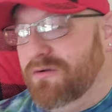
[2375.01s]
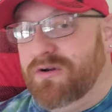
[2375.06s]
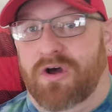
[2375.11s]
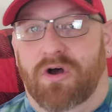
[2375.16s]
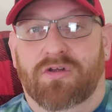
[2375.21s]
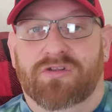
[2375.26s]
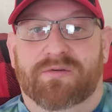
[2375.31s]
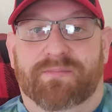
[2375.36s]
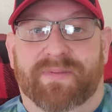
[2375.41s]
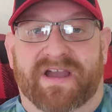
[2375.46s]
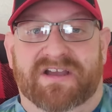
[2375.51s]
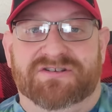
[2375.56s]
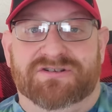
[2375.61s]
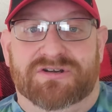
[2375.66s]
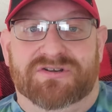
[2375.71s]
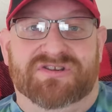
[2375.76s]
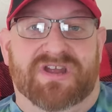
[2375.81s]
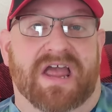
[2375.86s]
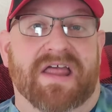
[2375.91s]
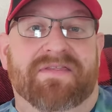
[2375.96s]
out all the
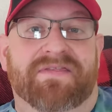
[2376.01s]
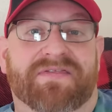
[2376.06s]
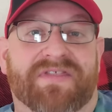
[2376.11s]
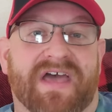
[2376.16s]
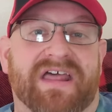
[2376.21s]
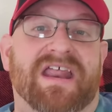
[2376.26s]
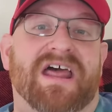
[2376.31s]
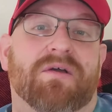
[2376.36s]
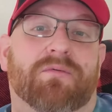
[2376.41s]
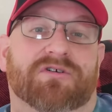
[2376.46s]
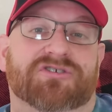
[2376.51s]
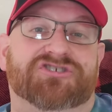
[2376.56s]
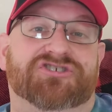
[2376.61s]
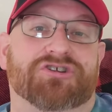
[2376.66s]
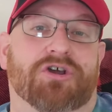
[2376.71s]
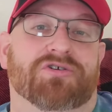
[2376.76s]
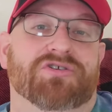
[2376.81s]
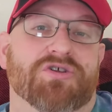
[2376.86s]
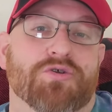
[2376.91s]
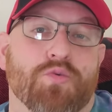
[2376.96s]
pictures, and then I will
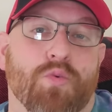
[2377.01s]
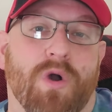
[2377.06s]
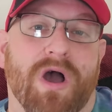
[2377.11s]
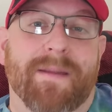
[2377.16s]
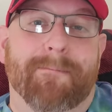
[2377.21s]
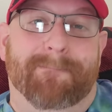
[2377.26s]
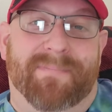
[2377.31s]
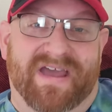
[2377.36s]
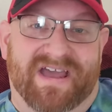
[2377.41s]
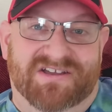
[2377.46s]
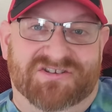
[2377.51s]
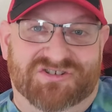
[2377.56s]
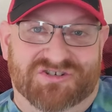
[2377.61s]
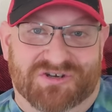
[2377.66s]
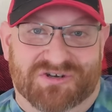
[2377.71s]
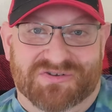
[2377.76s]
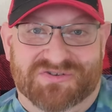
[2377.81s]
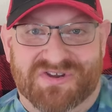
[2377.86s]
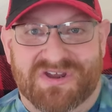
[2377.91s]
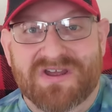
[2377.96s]
show you what
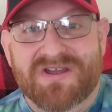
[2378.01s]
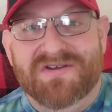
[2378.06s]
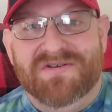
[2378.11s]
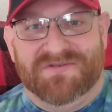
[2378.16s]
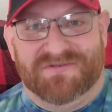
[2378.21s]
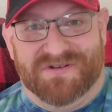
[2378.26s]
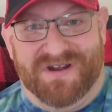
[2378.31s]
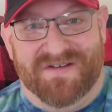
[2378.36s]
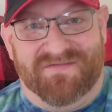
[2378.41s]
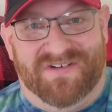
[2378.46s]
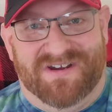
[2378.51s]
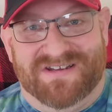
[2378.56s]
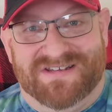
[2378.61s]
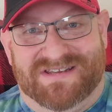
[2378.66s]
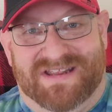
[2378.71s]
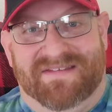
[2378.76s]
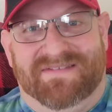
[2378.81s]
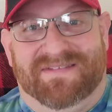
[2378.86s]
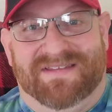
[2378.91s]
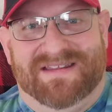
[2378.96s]
pictures River
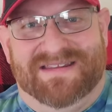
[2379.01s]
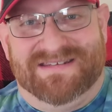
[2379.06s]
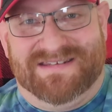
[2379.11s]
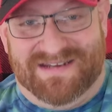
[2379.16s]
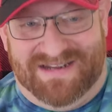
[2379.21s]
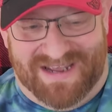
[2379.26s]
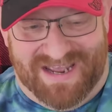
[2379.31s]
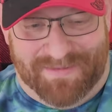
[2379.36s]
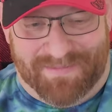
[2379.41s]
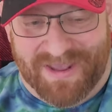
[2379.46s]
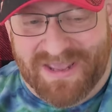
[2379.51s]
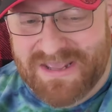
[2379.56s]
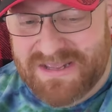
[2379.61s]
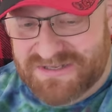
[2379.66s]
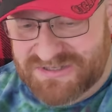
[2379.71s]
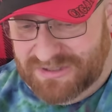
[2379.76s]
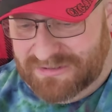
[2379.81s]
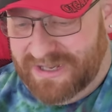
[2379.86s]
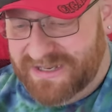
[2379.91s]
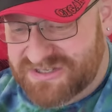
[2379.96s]
sent this time.
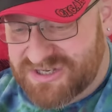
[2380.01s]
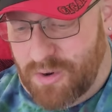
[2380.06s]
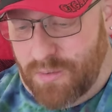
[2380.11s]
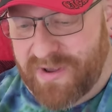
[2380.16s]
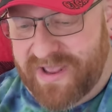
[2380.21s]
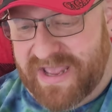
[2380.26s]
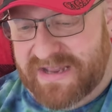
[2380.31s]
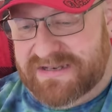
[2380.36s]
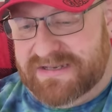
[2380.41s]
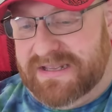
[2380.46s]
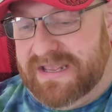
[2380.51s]
So let's go ahead